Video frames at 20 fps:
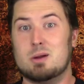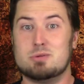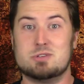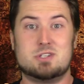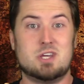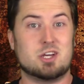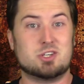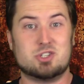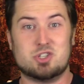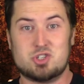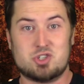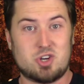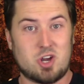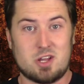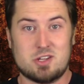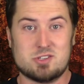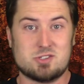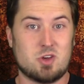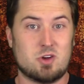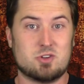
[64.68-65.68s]
Texas
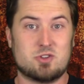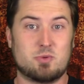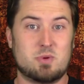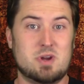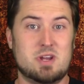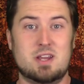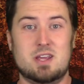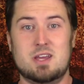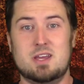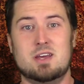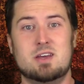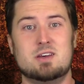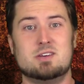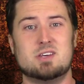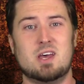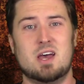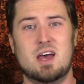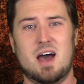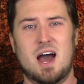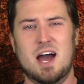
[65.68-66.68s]
Chainsaw 3D
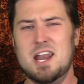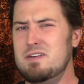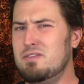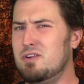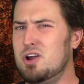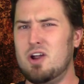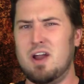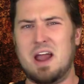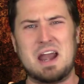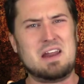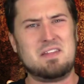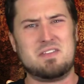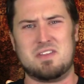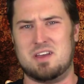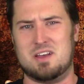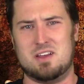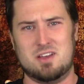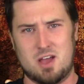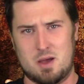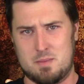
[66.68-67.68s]
is. I never hear
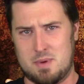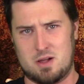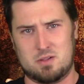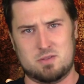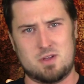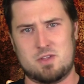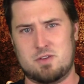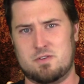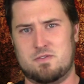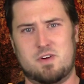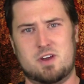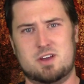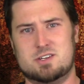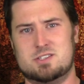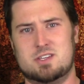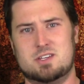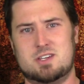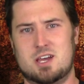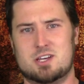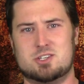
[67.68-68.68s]
anything about Leatherface,
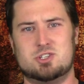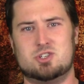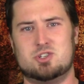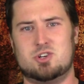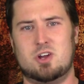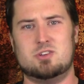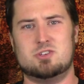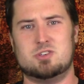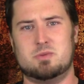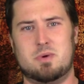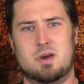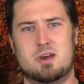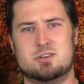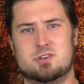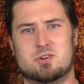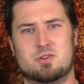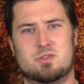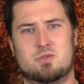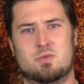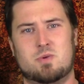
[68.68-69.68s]
the Texas Chainsaw
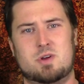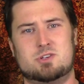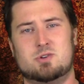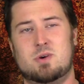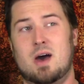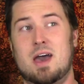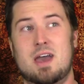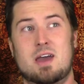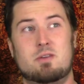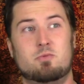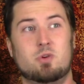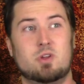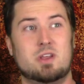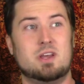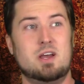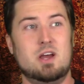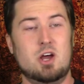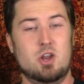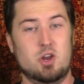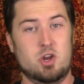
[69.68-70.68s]
Massacre 3. So I had
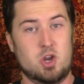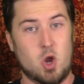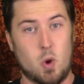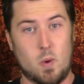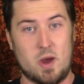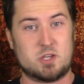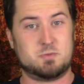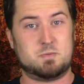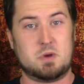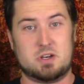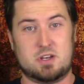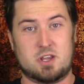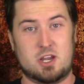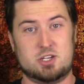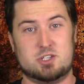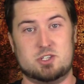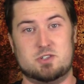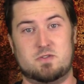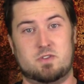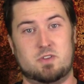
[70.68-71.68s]
really no
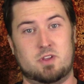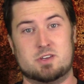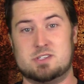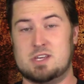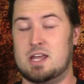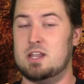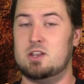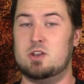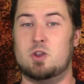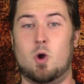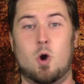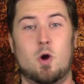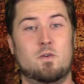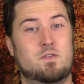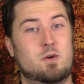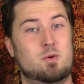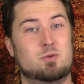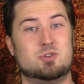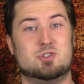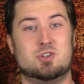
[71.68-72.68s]
expectations for this. I didn't know
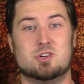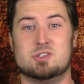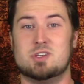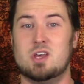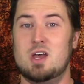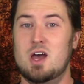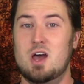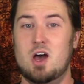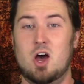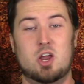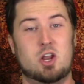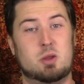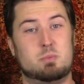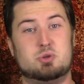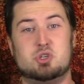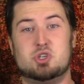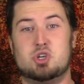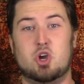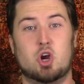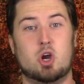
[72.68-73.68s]
if it was just an
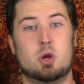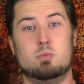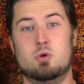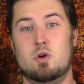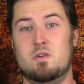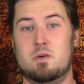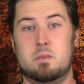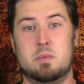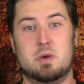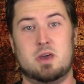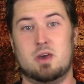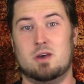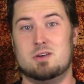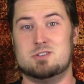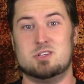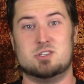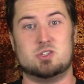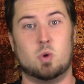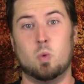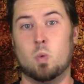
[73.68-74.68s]
obscure movie
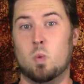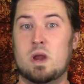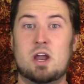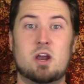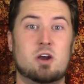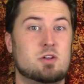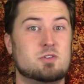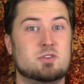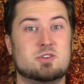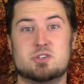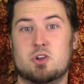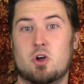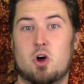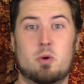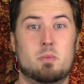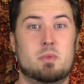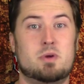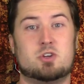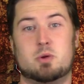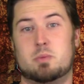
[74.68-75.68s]
because it's a weird
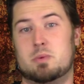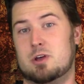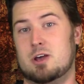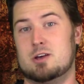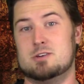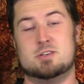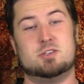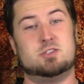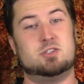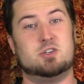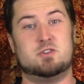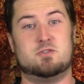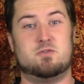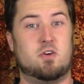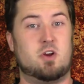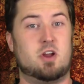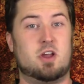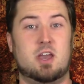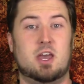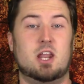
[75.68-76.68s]
installment or because it's just
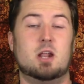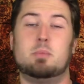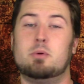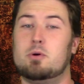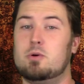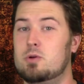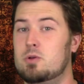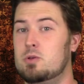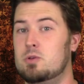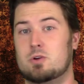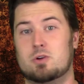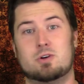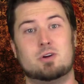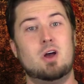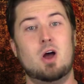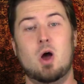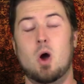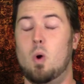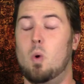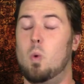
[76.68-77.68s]
forgettable or
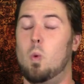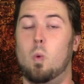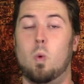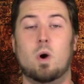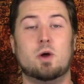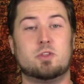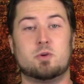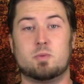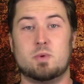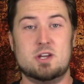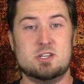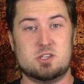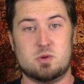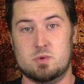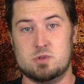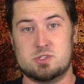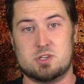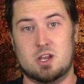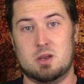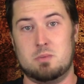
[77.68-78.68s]
what the reason
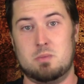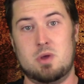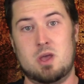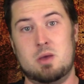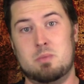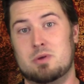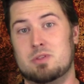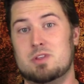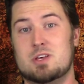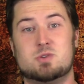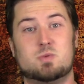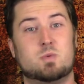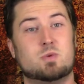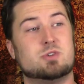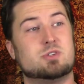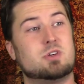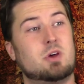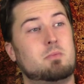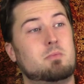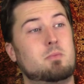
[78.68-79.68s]
was going to be, but this
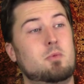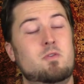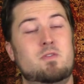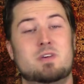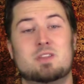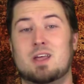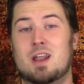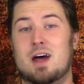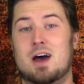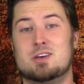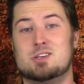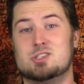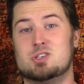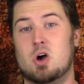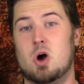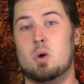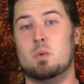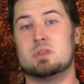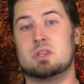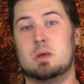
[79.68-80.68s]
was a movie that I
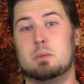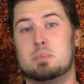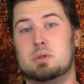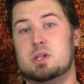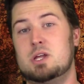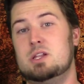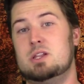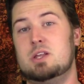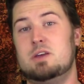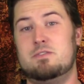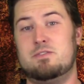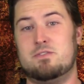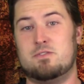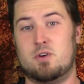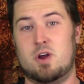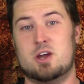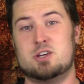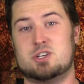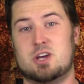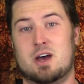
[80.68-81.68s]
saw with completely
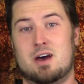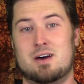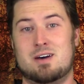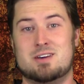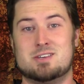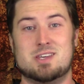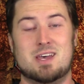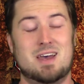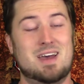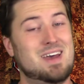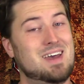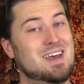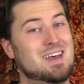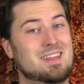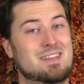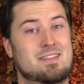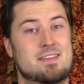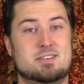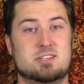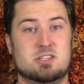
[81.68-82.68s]
fresh eyes,
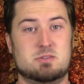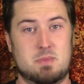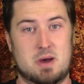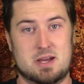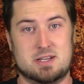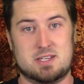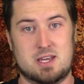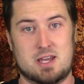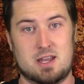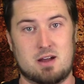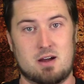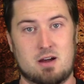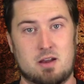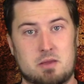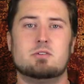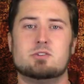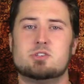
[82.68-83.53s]
and this is my take on it.